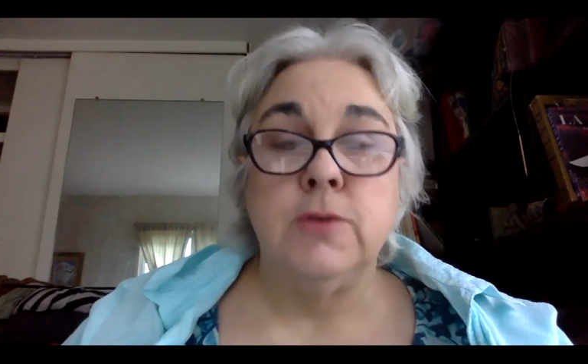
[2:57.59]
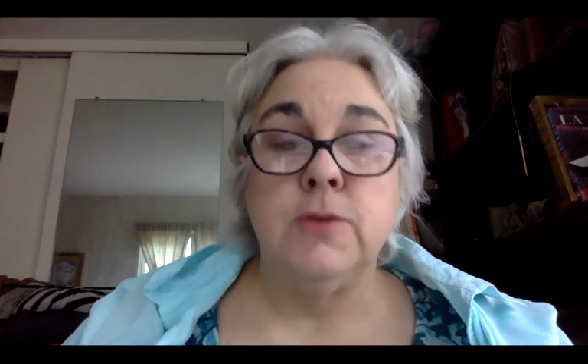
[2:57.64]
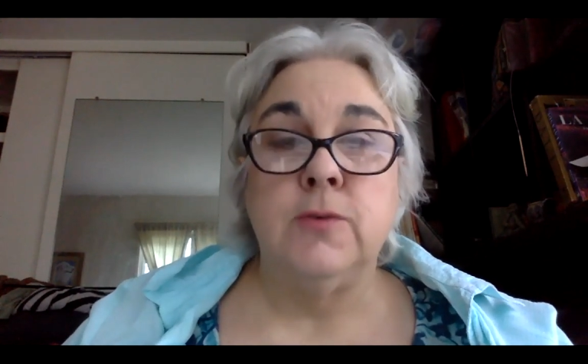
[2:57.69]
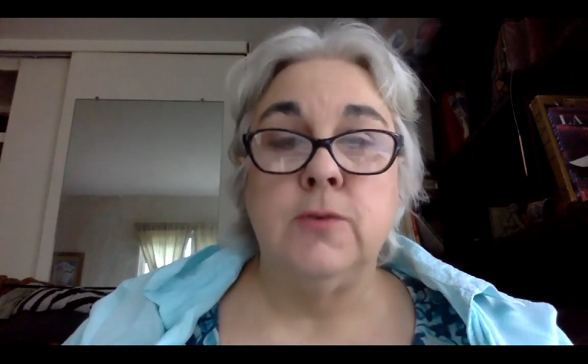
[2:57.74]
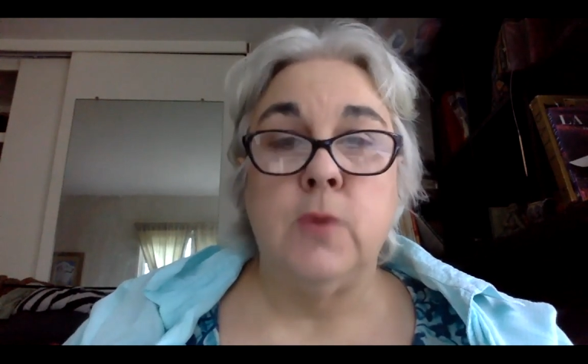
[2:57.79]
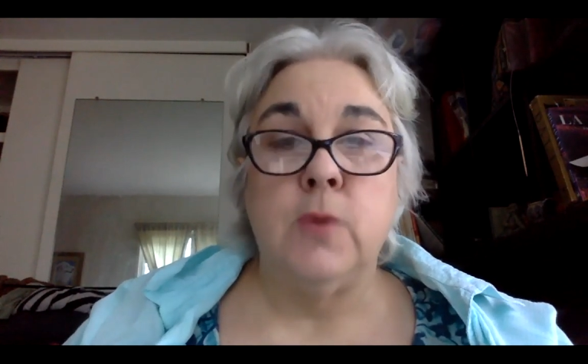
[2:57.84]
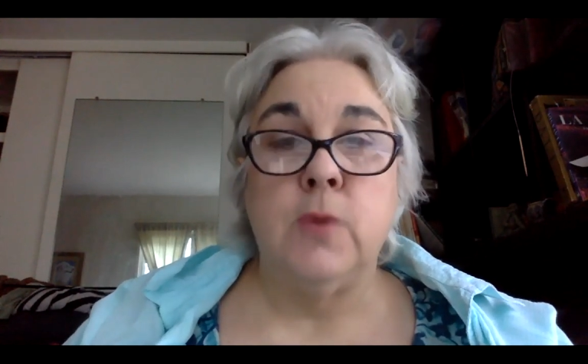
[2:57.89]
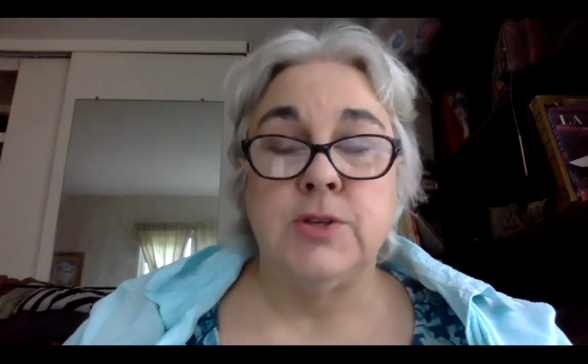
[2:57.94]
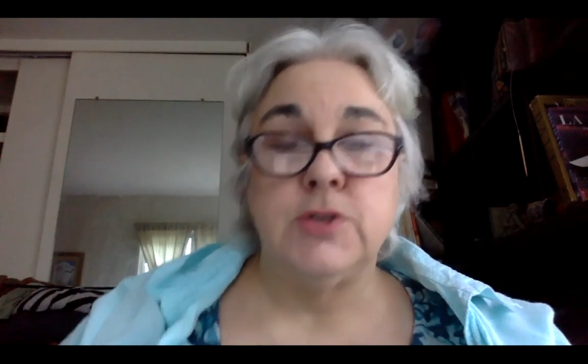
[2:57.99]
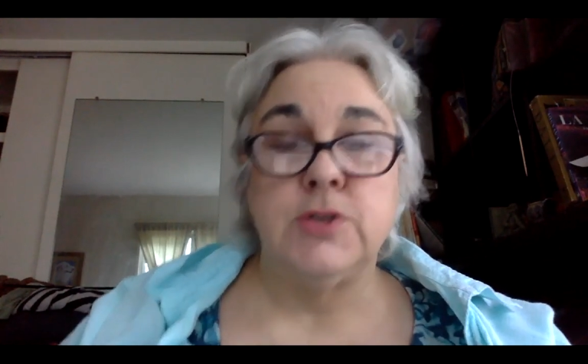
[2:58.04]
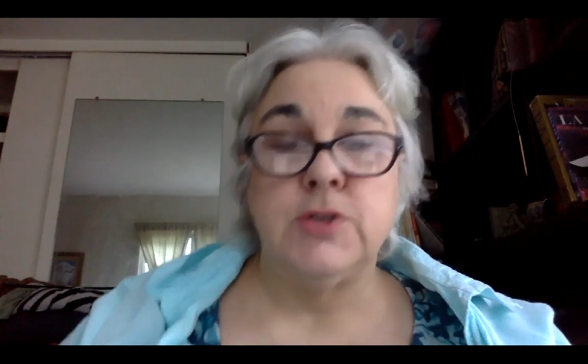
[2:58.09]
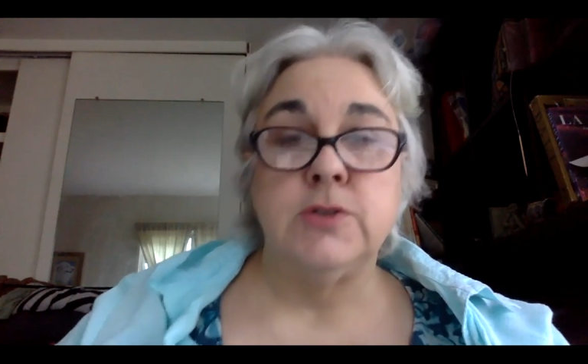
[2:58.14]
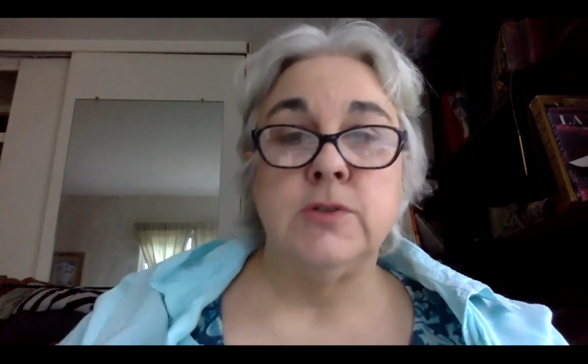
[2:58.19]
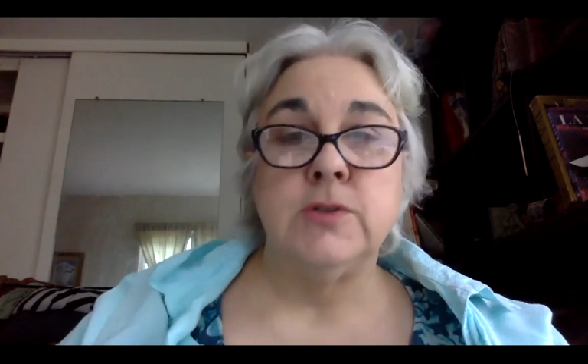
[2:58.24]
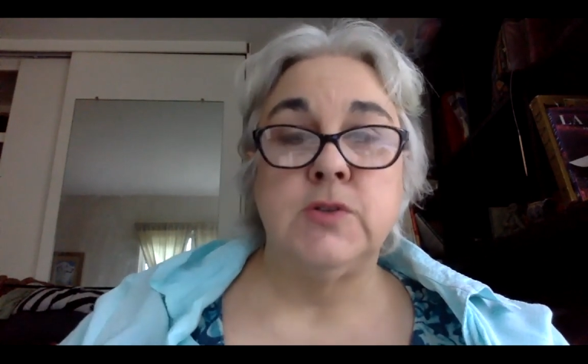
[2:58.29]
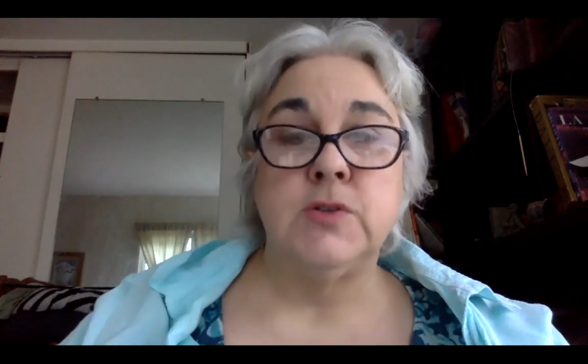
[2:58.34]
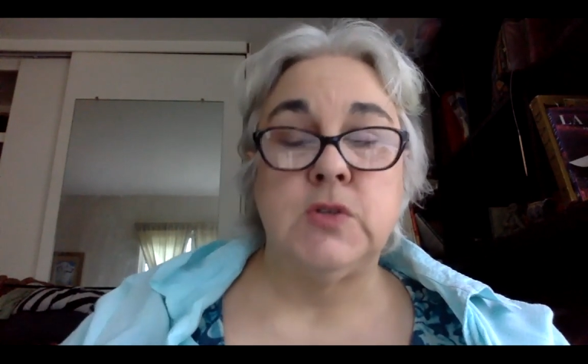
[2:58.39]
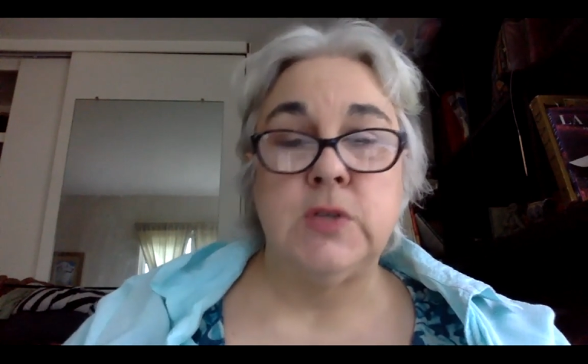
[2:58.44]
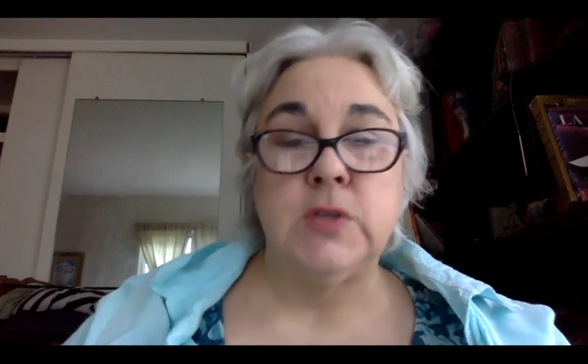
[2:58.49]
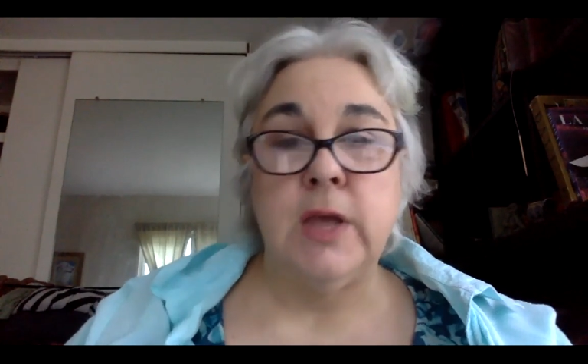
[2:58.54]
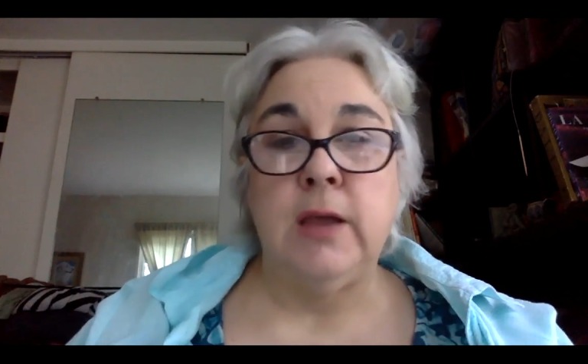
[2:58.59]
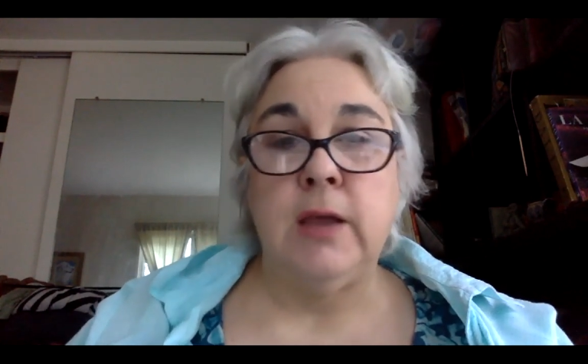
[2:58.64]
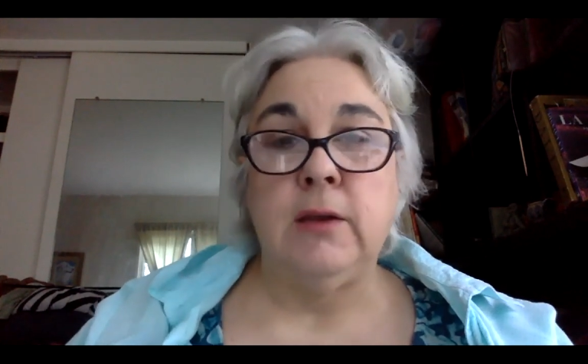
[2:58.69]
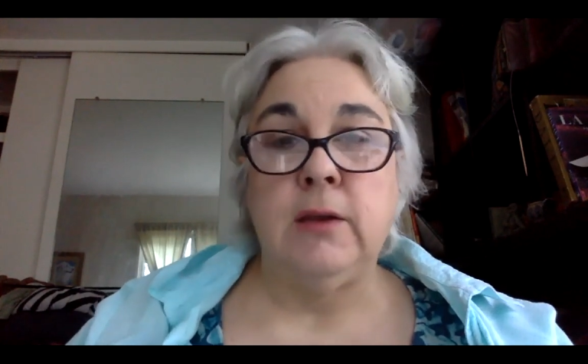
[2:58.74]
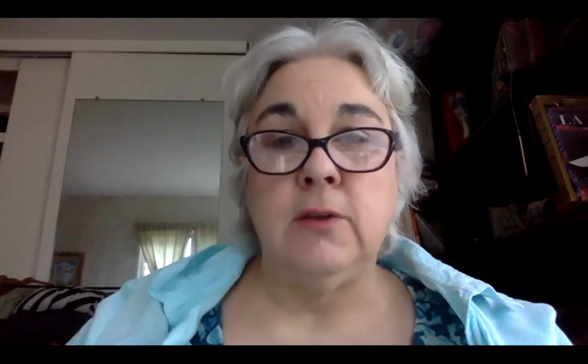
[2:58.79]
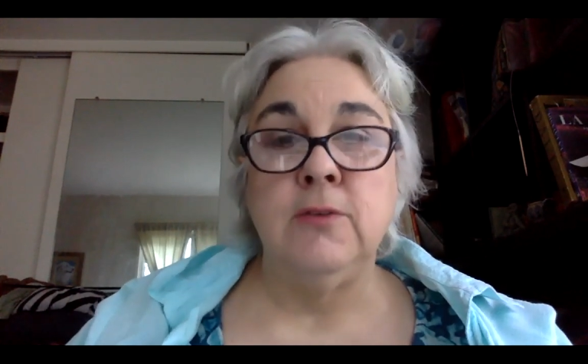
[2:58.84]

you've questioned the state,